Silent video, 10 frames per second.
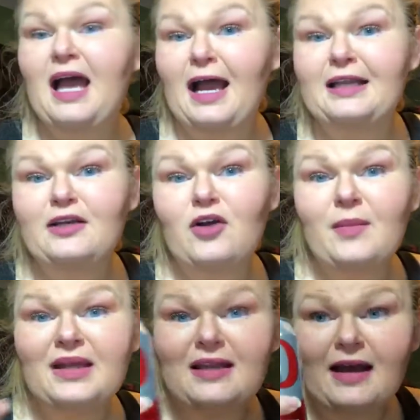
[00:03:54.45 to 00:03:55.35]
I did
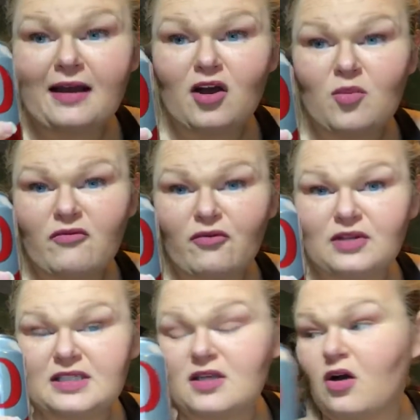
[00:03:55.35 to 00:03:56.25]
grab me a Diet Coke
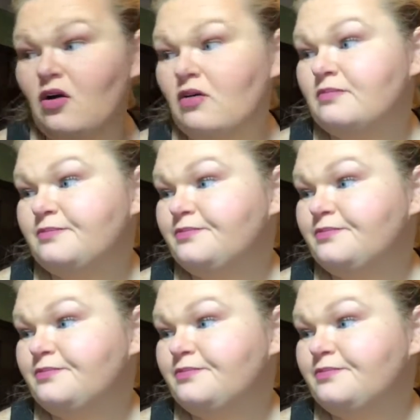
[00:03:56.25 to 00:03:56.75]
before this call.